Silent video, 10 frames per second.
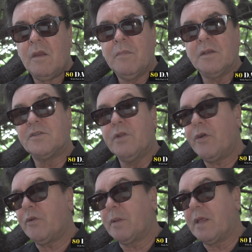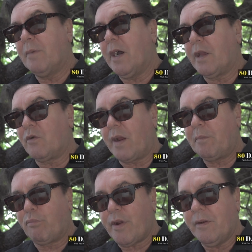most notably by Great
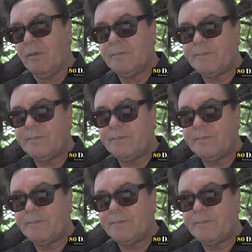Britain,